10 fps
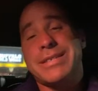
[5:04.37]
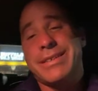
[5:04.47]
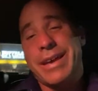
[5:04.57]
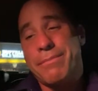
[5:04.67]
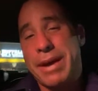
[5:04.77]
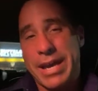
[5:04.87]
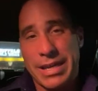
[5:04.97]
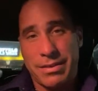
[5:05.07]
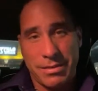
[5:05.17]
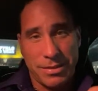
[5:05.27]
led by
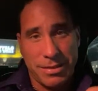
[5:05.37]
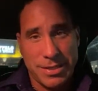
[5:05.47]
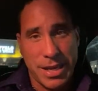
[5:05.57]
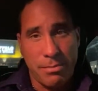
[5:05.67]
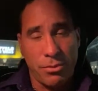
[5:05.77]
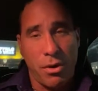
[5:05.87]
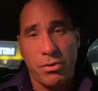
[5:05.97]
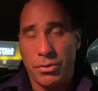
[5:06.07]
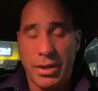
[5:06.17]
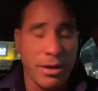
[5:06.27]
Sam
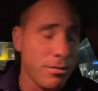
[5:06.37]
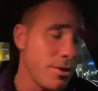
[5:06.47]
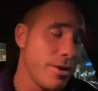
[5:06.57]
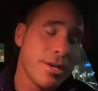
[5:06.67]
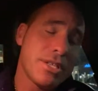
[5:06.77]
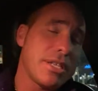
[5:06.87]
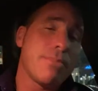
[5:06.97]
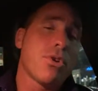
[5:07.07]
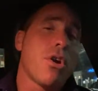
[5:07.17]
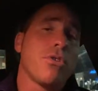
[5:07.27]
Darnold. Now, Sam
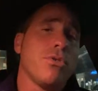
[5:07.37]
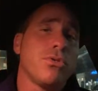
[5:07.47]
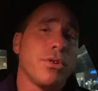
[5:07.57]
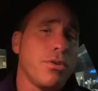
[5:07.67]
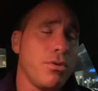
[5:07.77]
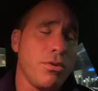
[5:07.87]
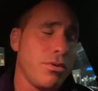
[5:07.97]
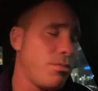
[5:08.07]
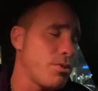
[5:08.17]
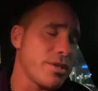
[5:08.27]
Darnold
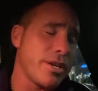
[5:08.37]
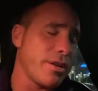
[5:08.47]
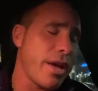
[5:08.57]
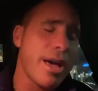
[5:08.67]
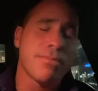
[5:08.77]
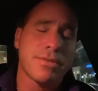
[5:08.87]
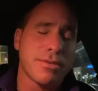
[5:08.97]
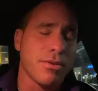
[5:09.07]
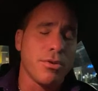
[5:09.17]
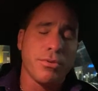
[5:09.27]
was a
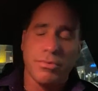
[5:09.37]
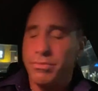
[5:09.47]
absolute,